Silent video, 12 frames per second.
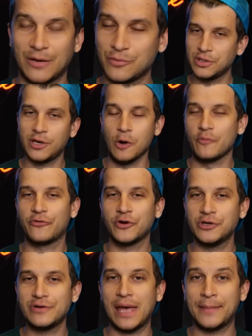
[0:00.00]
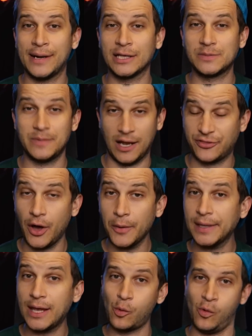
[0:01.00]
I really hope for a new game announcement. I
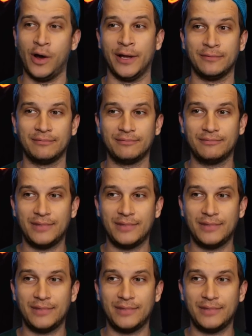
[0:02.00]
thought we'd get one,